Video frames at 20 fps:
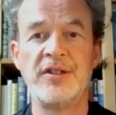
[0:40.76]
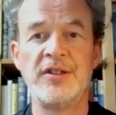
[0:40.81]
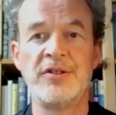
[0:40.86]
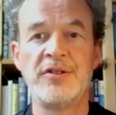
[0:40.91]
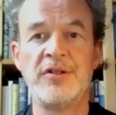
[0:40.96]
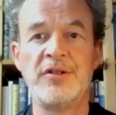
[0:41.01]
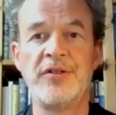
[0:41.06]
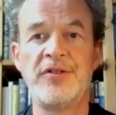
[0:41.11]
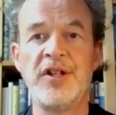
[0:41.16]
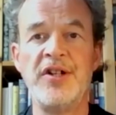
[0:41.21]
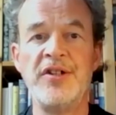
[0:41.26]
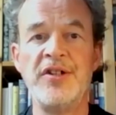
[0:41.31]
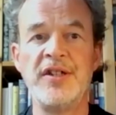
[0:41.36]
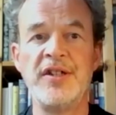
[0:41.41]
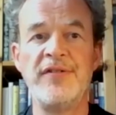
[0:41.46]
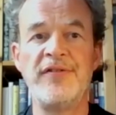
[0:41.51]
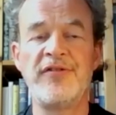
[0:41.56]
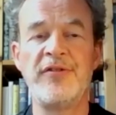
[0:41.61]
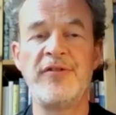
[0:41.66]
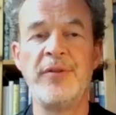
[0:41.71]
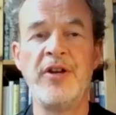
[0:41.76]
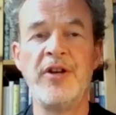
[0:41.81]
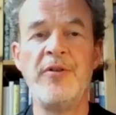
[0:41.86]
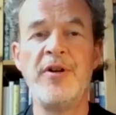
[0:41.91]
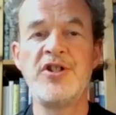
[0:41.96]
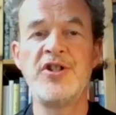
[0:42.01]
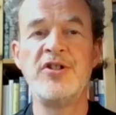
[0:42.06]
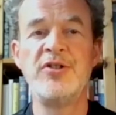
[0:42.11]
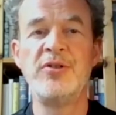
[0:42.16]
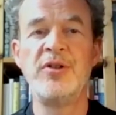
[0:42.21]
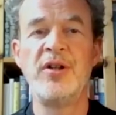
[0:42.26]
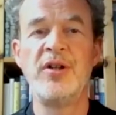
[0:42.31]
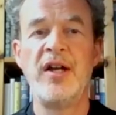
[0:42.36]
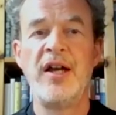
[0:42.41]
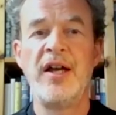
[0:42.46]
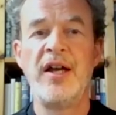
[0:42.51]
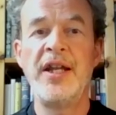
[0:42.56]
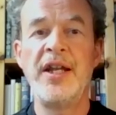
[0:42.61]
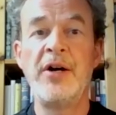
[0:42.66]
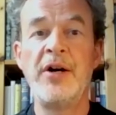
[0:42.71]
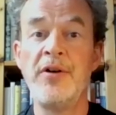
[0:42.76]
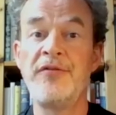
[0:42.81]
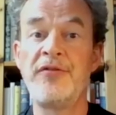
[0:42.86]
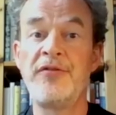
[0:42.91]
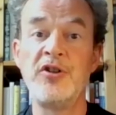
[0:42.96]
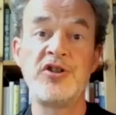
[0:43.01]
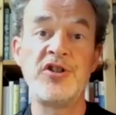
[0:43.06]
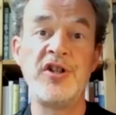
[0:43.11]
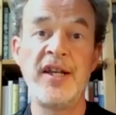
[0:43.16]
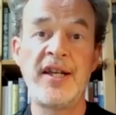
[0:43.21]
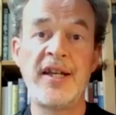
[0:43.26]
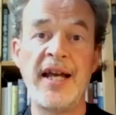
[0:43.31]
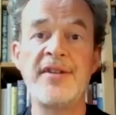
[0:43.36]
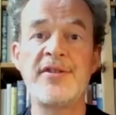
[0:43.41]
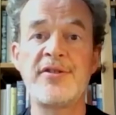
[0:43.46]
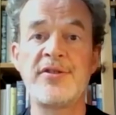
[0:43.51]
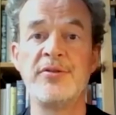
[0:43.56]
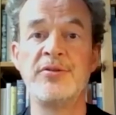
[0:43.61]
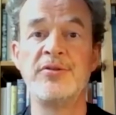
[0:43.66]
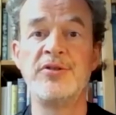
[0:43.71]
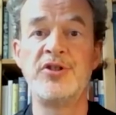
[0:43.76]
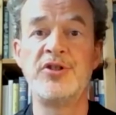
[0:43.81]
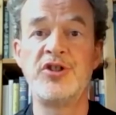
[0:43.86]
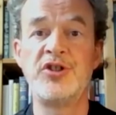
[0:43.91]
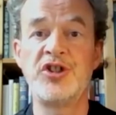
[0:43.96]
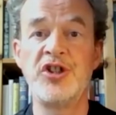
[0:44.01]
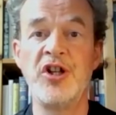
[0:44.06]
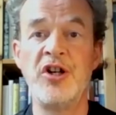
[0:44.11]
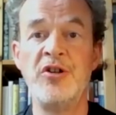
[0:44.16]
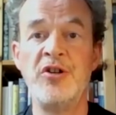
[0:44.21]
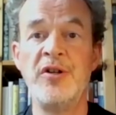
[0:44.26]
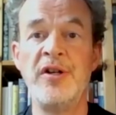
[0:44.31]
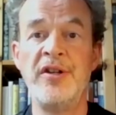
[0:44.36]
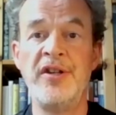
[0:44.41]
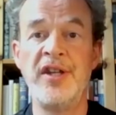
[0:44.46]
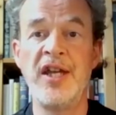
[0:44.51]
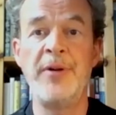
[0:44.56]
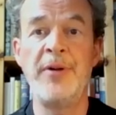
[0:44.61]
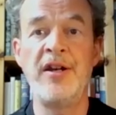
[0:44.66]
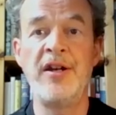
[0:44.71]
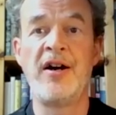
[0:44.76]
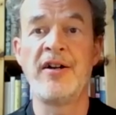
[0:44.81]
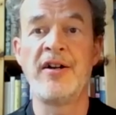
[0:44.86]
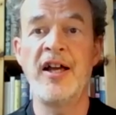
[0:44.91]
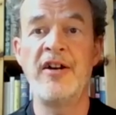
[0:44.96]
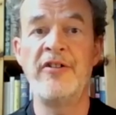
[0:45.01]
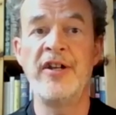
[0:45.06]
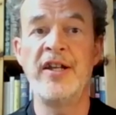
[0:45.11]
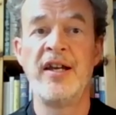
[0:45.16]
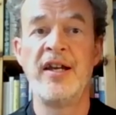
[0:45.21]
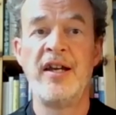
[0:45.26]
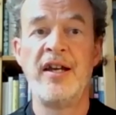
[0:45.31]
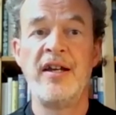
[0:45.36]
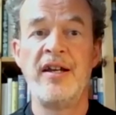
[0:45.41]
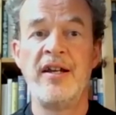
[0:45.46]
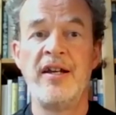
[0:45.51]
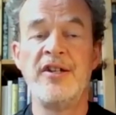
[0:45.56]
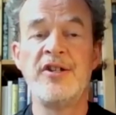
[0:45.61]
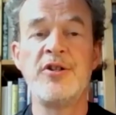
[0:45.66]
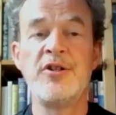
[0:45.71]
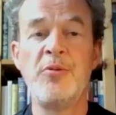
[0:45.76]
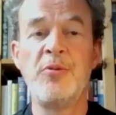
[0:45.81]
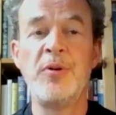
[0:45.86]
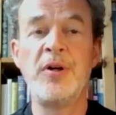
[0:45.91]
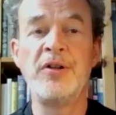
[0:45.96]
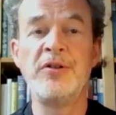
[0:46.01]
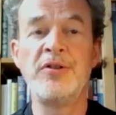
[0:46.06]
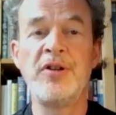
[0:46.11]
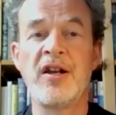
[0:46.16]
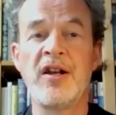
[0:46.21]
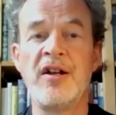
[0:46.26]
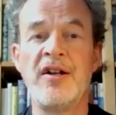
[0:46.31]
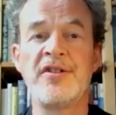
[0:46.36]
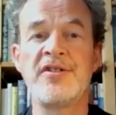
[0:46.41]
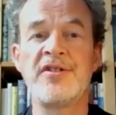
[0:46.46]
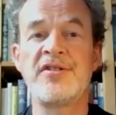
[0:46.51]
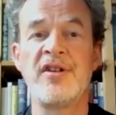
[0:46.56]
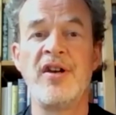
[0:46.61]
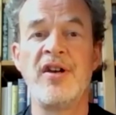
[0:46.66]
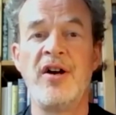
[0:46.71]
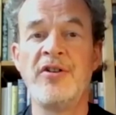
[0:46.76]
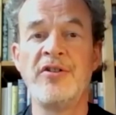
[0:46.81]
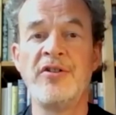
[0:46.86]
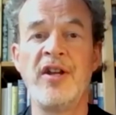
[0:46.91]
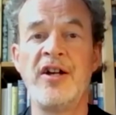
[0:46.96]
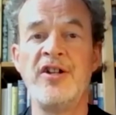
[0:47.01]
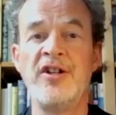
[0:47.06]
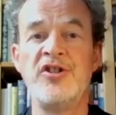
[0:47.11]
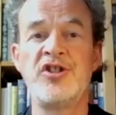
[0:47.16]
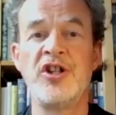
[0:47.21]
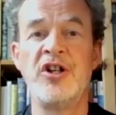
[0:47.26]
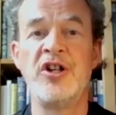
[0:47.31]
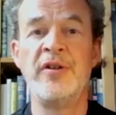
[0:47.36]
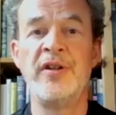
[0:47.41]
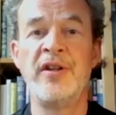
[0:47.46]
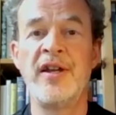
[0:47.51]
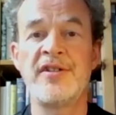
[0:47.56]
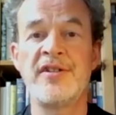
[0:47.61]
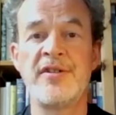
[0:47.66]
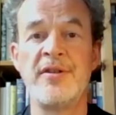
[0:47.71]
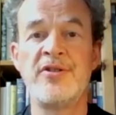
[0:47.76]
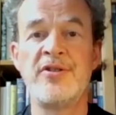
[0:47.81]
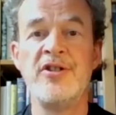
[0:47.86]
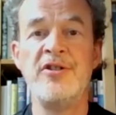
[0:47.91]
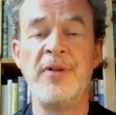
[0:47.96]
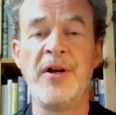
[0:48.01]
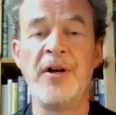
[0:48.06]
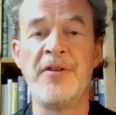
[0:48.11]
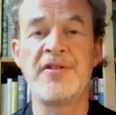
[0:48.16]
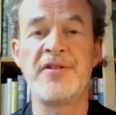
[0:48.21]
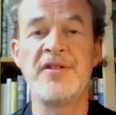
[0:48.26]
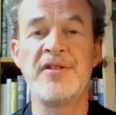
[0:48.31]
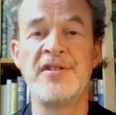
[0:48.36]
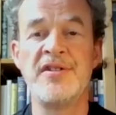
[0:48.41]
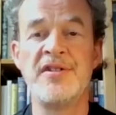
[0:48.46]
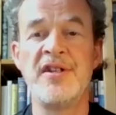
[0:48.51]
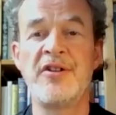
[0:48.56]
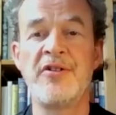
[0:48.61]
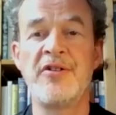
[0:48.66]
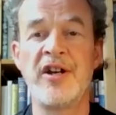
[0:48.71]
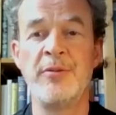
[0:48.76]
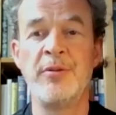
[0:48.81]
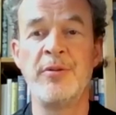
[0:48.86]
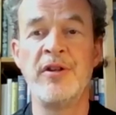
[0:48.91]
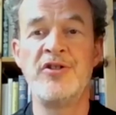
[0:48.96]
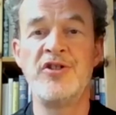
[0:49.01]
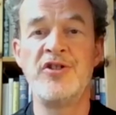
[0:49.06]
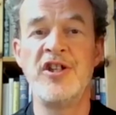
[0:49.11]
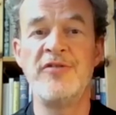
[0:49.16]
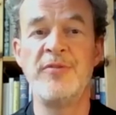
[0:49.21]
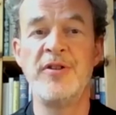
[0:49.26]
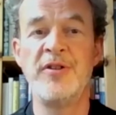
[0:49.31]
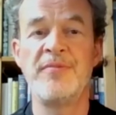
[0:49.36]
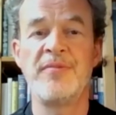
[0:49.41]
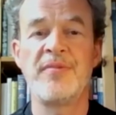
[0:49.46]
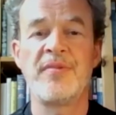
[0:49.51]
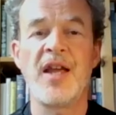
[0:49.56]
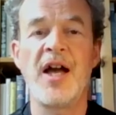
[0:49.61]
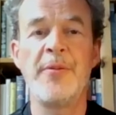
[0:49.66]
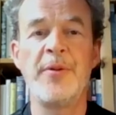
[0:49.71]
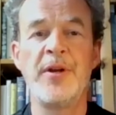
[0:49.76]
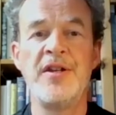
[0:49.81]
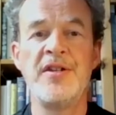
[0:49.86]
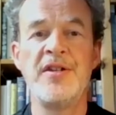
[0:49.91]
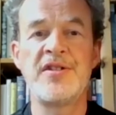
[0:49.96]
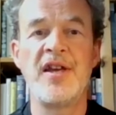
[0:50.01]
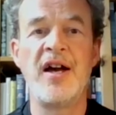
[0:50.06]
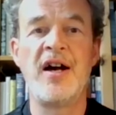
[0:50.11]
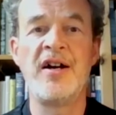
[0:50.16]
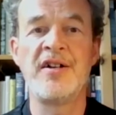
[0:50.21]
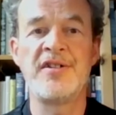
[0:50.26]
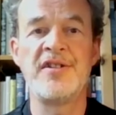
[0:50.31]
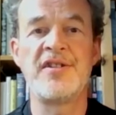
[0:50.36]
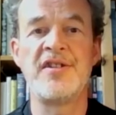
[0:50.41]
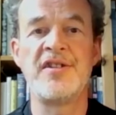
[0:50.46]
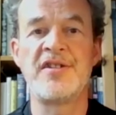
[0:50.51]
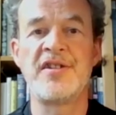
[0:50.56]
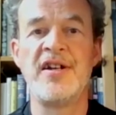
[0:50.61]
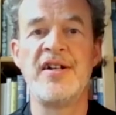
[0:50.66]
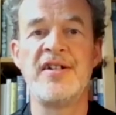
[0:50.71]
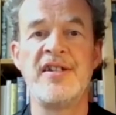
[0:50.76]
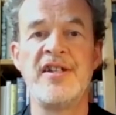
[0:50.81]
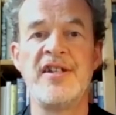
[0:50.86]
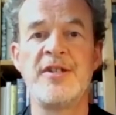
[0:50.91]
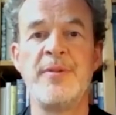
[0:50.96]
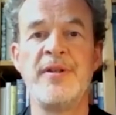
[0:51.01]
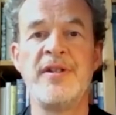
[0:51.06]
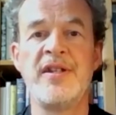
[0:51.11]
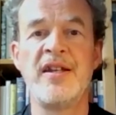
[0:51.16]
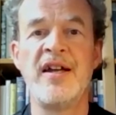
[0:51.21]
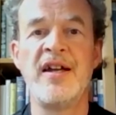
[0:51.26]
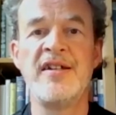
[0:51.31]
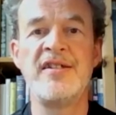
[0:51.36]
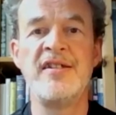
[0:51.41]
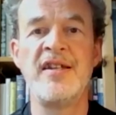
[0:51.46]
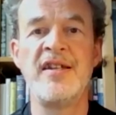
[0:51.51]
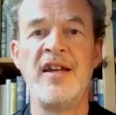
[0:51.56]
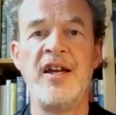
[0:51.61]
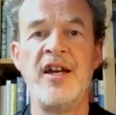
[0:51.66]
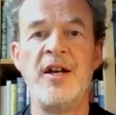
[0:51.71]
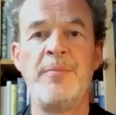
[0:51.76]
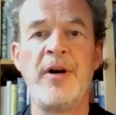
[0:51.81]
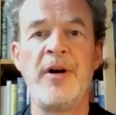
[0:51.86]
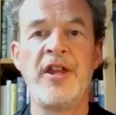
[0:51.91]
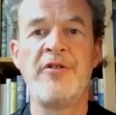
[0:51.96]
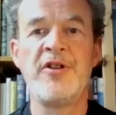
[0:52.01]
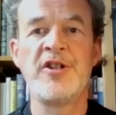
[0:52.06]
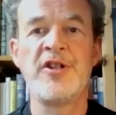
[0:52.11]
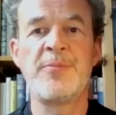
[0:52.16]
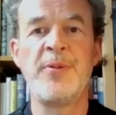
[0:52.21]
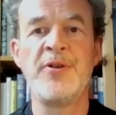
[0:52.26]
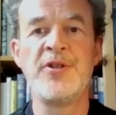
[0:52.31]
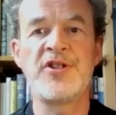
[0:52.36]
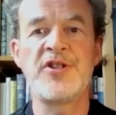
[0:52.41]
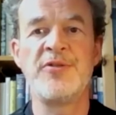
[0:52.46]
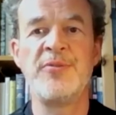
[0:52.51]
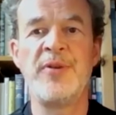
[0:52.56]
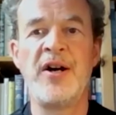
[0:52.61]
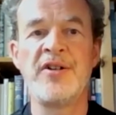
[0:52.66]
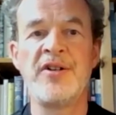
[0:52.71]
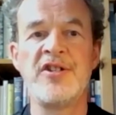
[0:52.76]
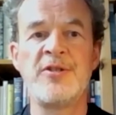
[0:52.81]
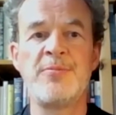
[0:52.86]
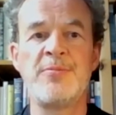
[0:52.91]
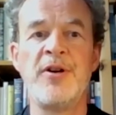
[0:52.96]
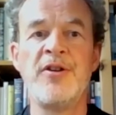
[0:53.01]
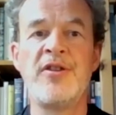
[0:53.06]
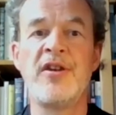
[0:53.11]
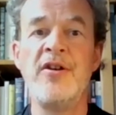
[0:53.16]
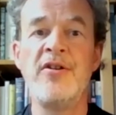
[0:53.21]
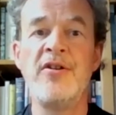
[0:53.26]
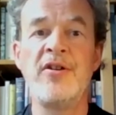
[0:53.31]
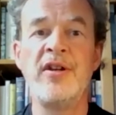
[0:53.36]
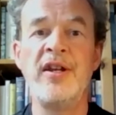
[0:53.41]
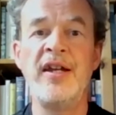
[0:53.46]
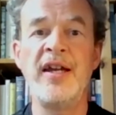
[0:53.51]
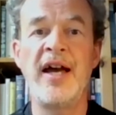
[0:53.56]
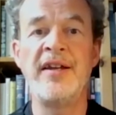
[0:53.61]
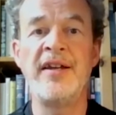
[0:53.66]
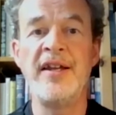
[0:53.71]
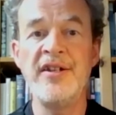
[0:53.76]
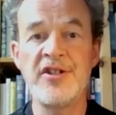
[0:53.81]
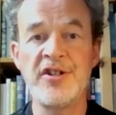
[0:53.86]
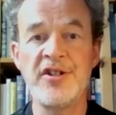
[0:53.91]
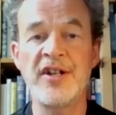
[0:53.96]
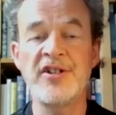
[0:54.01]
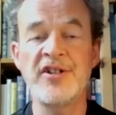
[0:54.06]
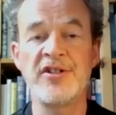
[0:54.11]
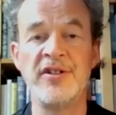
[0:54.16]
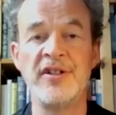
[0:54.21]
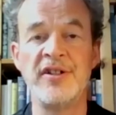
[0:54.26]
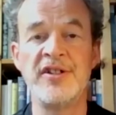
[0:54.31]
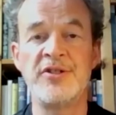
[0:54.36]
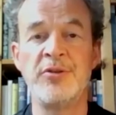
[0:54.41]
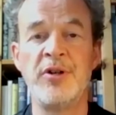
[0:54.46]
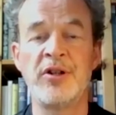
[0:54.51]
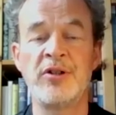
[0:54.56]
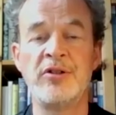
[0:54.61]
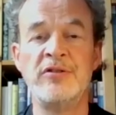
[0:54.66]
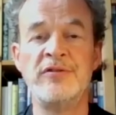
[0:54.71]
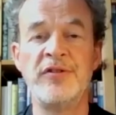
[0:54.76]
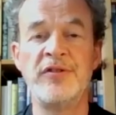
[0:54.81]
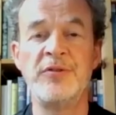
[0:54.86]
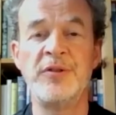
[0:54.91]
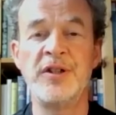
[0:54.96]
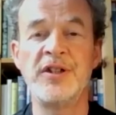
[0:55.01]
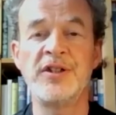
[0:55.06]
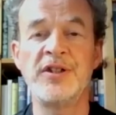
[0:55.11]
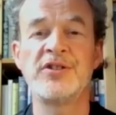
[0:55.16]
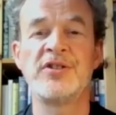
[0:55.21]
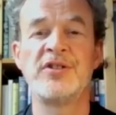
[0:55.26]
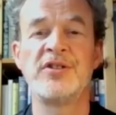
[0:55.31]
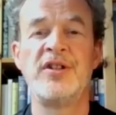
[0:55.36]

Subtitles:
To have turned it from the original, now unfortunately cancelled show in the Aberdeen Art Gallery into a world-class online show in less than 2 months is an incredible achievement. Aberdeen's Artist Society has been delighted by the response from artists both locally and internationally to our call for works.